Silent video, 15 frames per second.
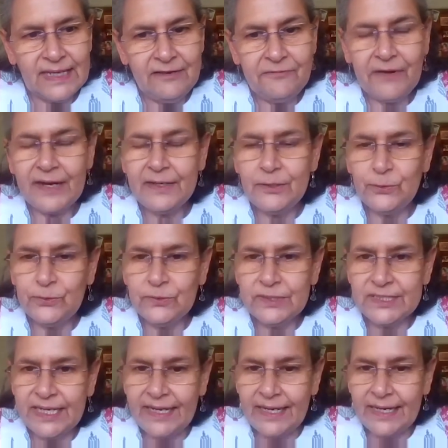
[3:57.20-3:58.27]
if I do
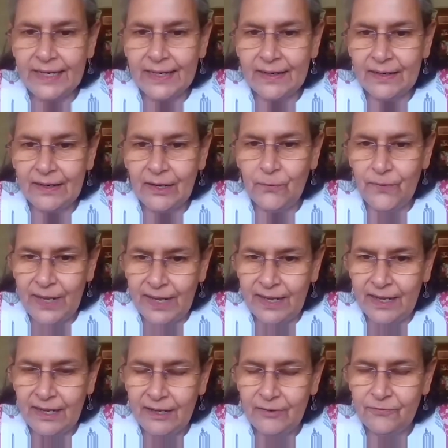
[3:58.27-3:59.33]
stay
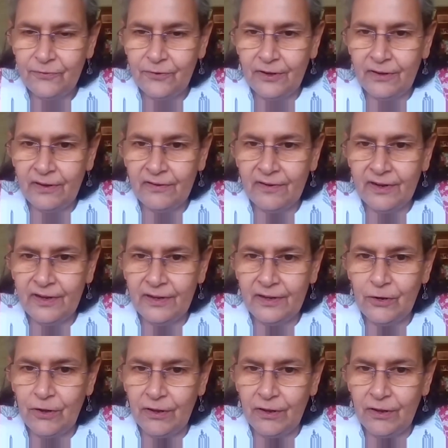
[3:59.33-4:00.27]
away for a